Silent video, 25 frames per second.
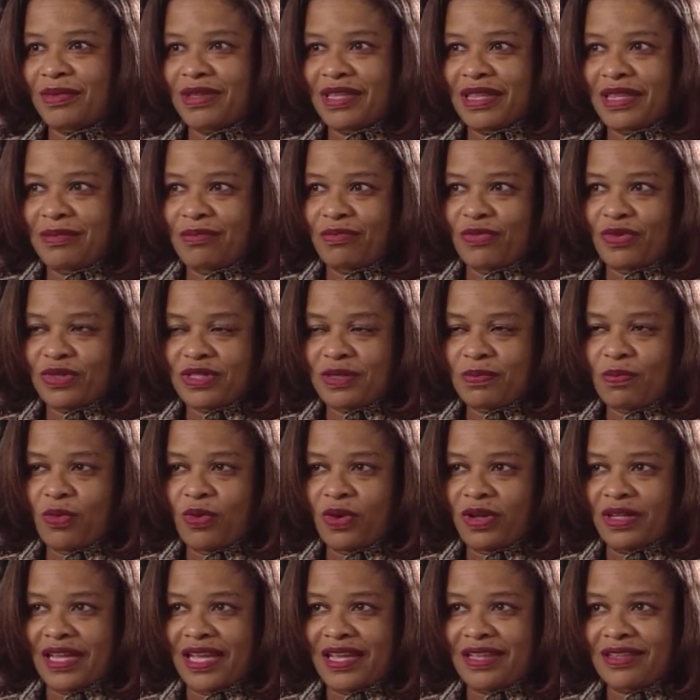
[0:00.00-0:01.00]
was more
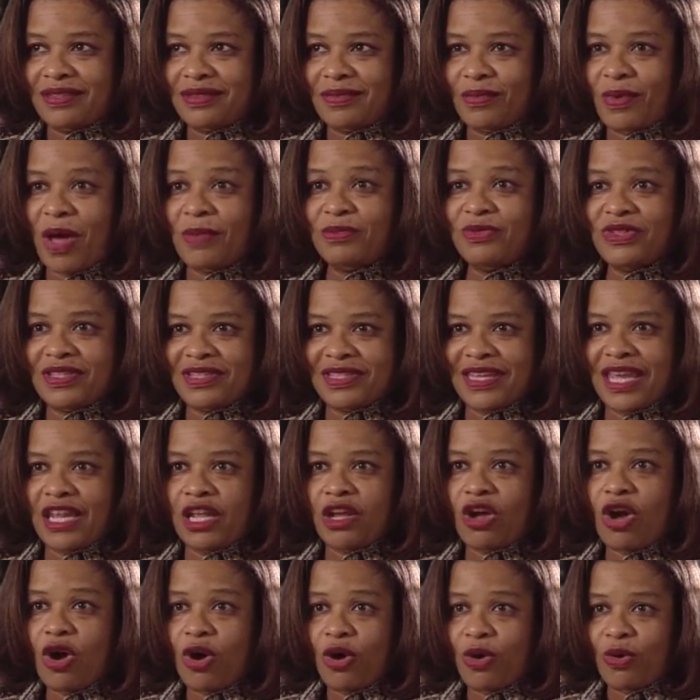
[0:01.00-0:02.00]
or less, well, I'm just getting
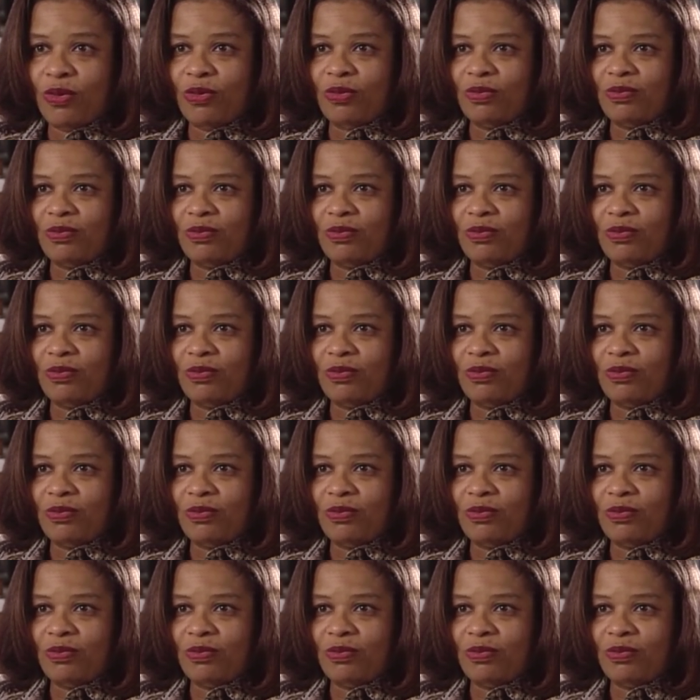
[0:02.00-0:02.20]
home.